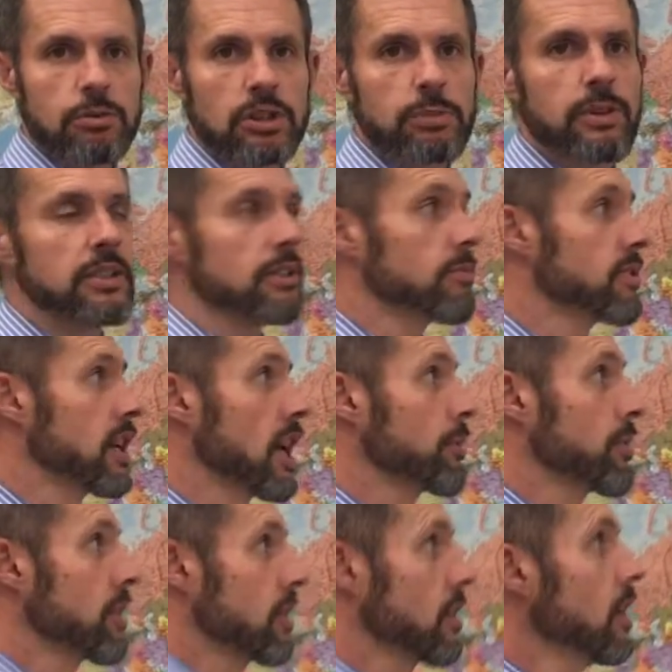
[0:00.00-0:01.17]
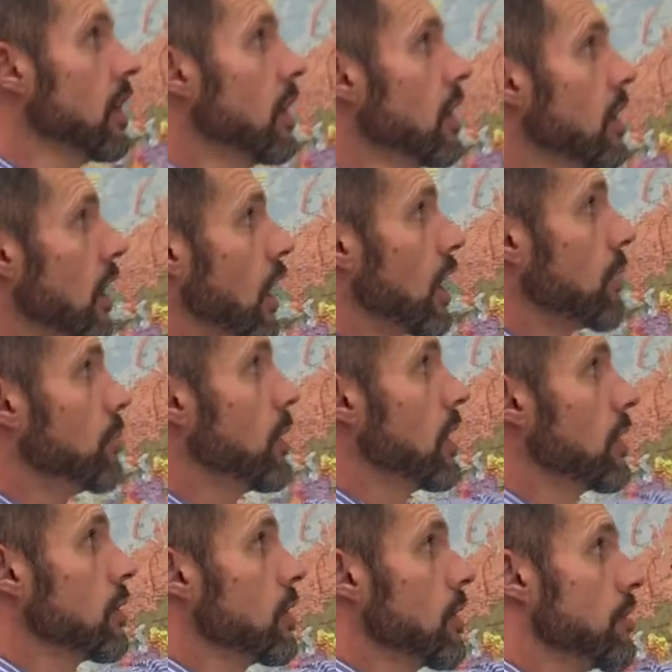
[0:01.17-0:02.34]
We'll spend some time with it.
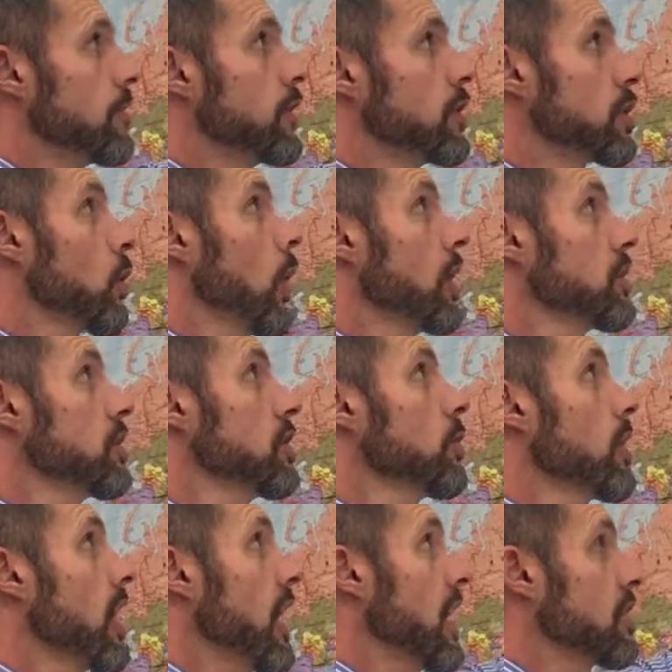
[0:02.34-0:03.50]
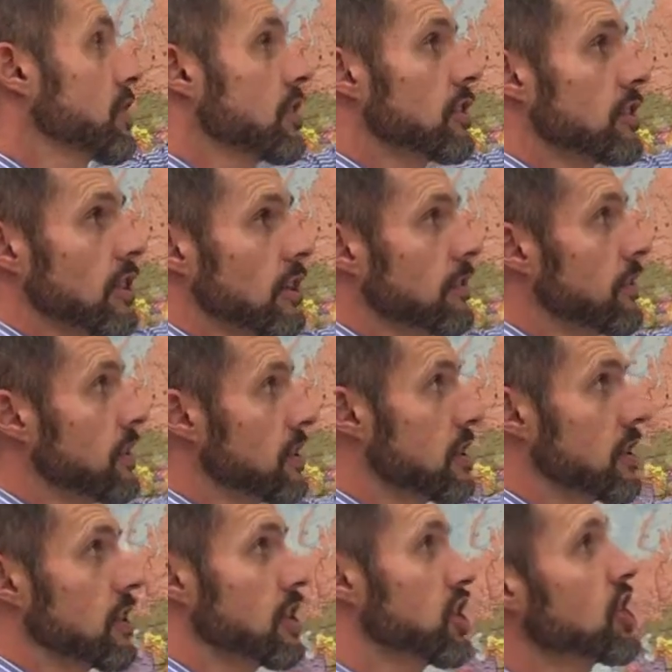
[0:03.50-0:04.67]
But the first question you want to ask yourself is,
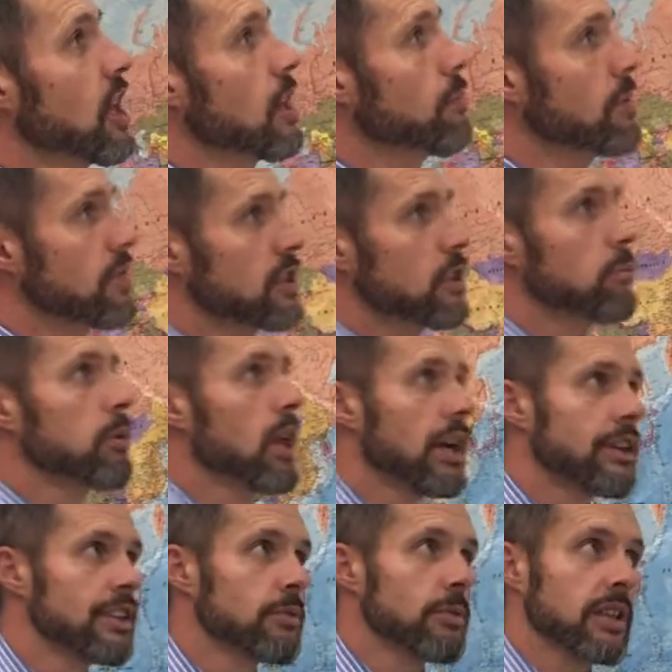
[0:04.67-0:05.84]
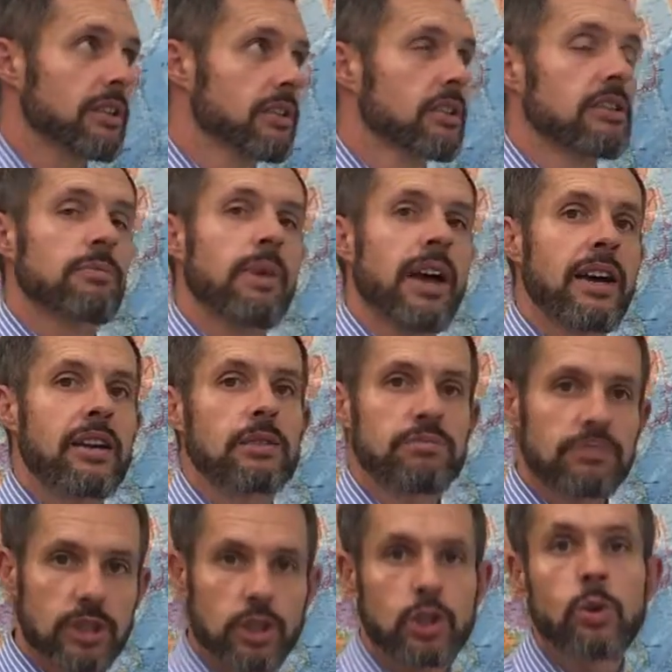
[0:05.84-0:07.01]
does the shape of a supply or demand curve matter?
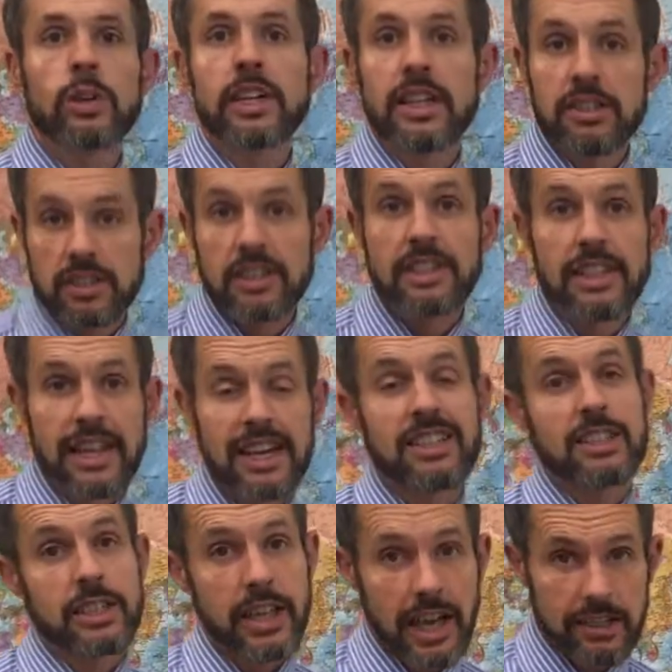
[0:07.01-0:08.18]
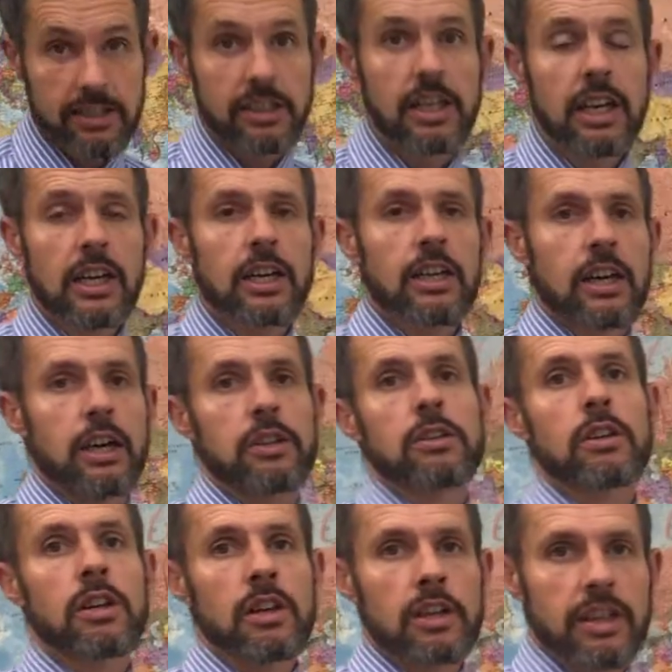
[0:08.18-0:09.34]
The short answer to that is yes. The
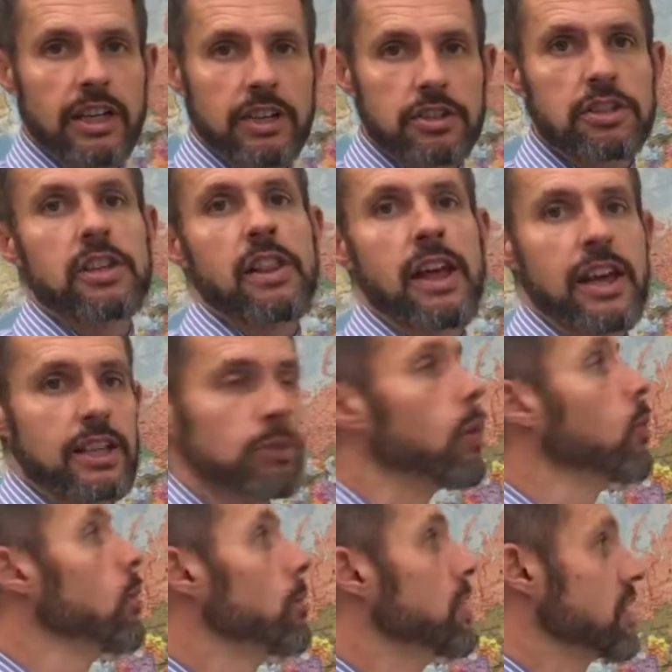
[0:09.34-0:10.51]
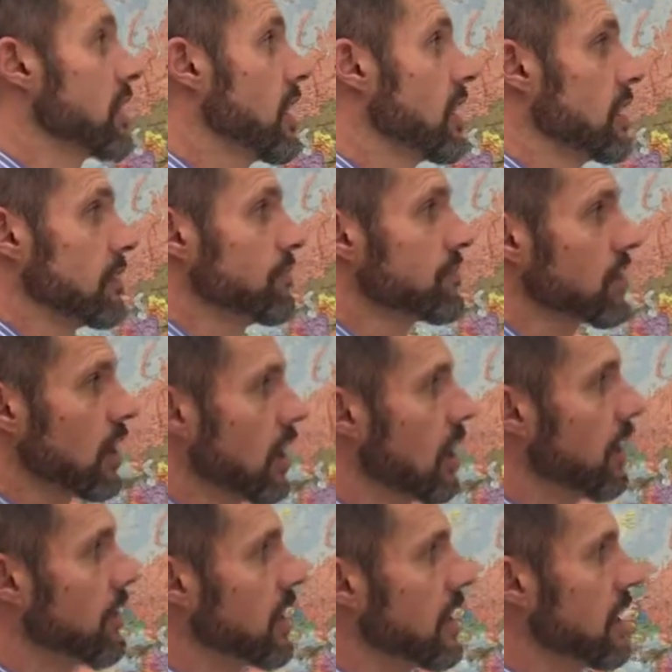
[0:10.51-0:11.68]
longer answer to that is what we'll be studying.
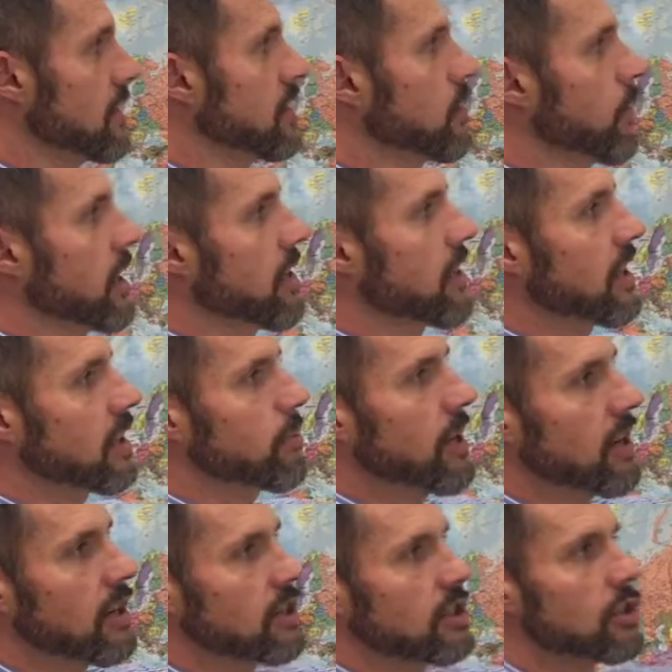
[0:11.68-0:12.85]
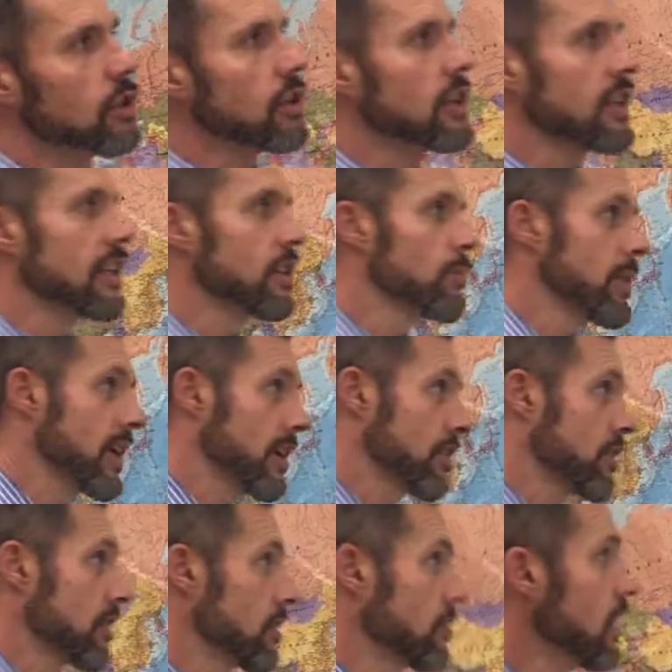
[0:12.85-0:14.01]
The easy way to think about it is in looking at a
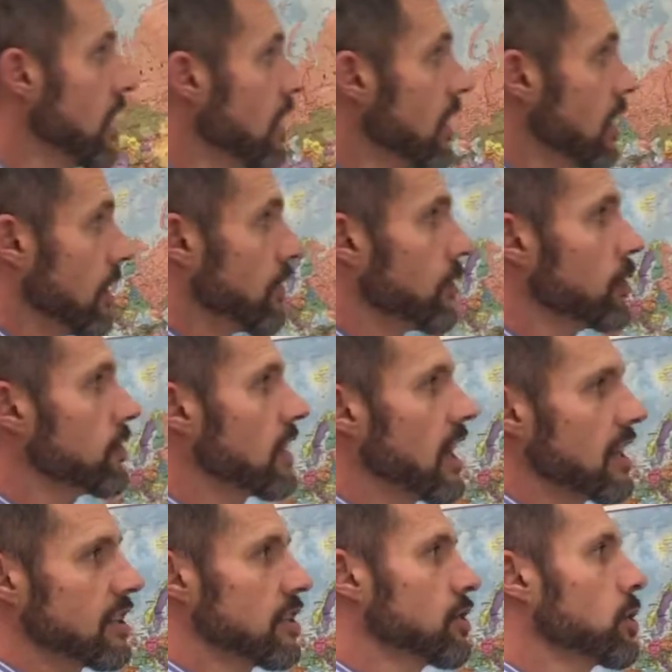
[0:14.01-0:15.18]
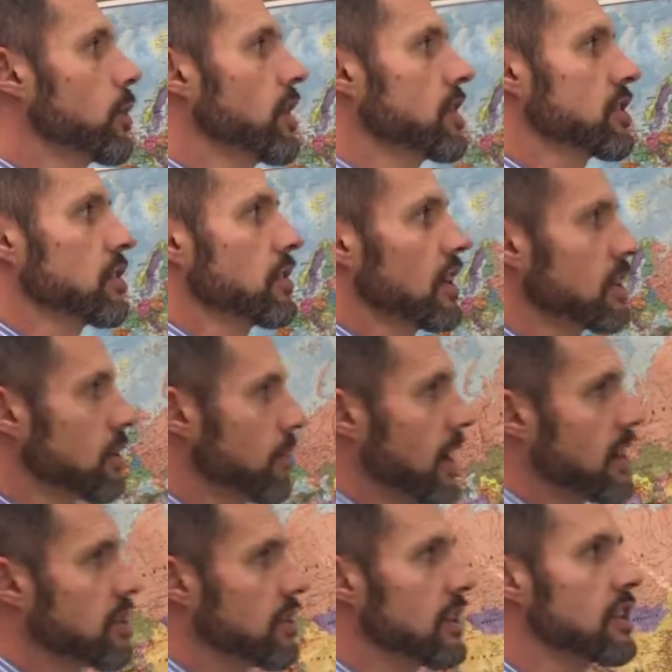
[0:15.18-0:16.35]
demand curve. If you've got a situation, let's
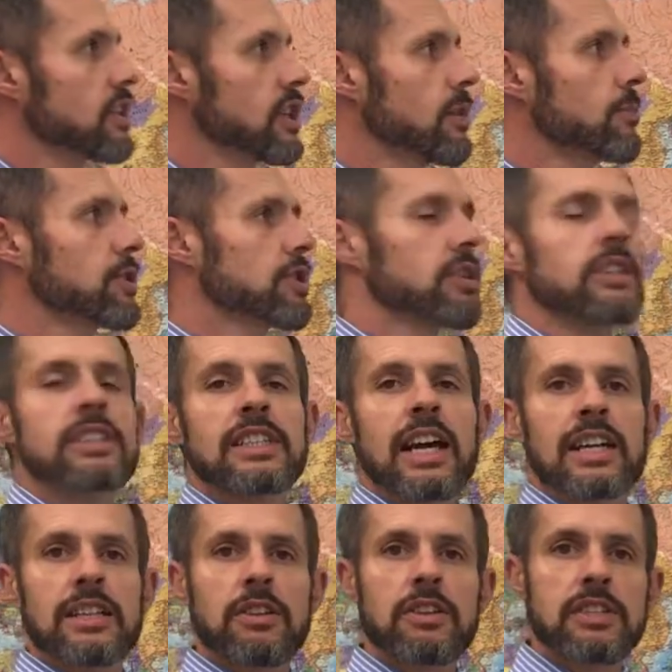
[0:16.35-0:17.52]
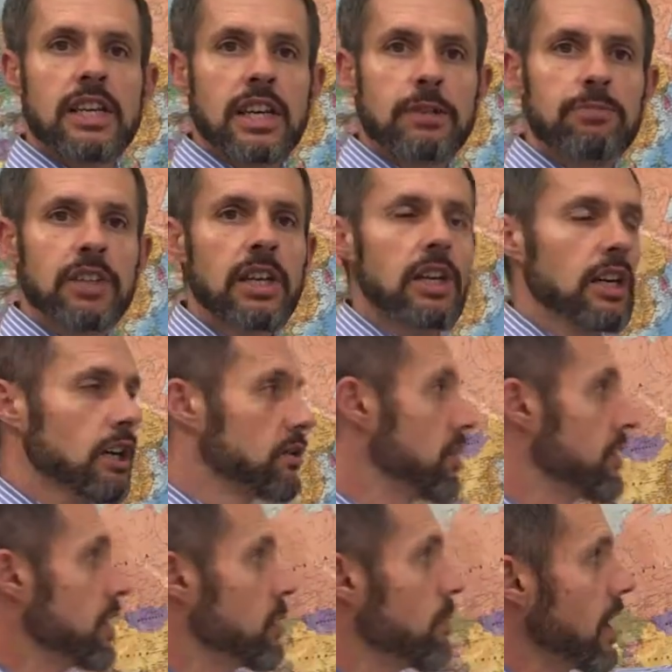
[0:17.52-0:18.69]
imagine these numbers are exactly the same. You
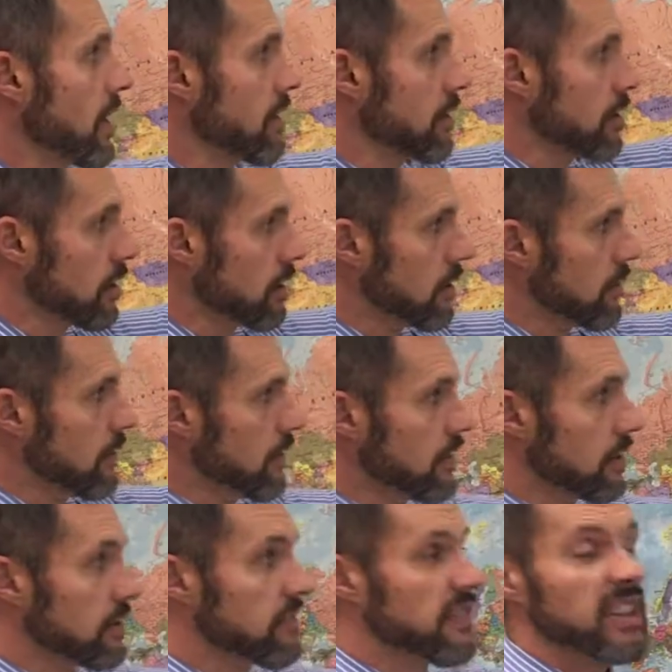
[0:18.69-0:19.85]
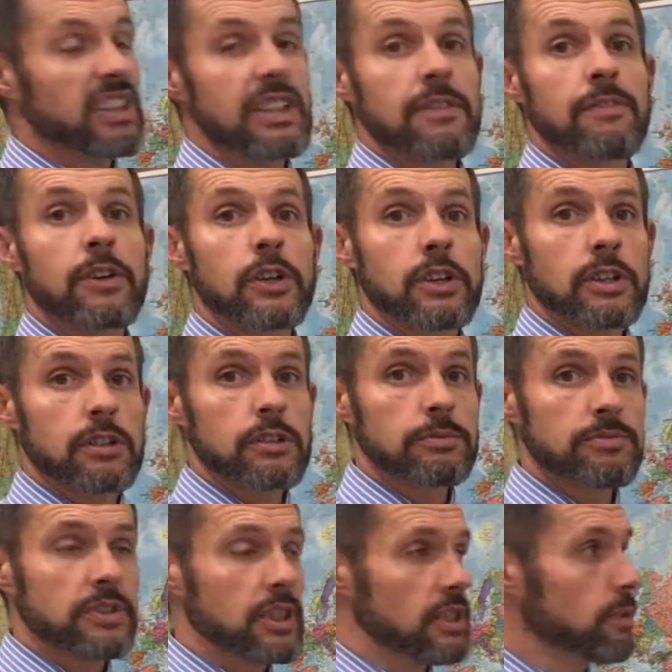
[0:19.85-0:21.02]
have a demand curve that is fairly vertical
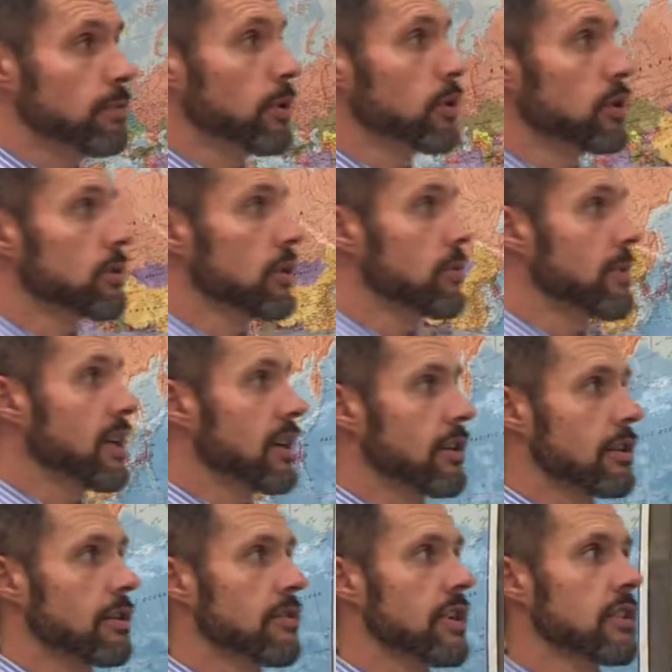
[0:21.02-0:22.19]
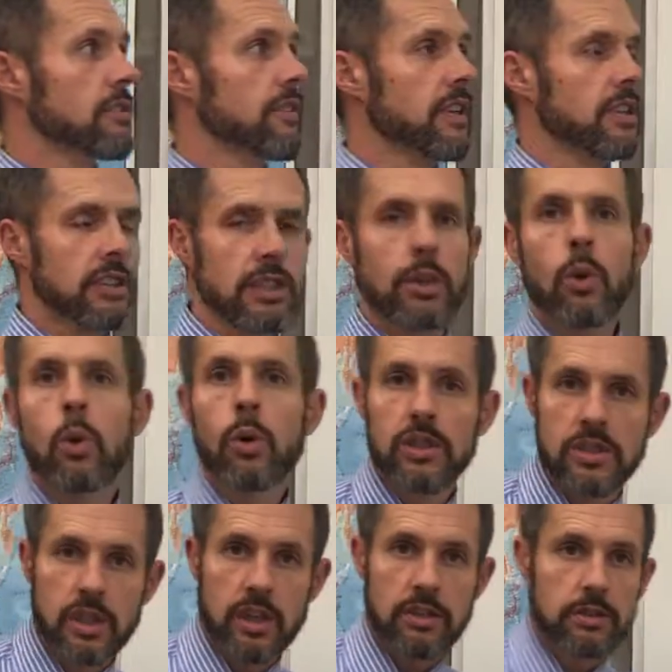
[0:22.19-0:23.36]
as opposed to a demand curve that is fairly
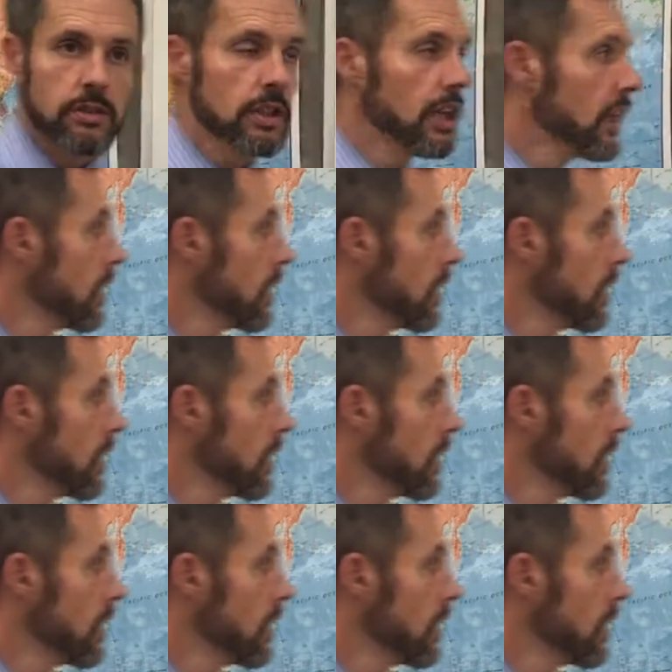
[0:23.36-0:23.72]
horizontal.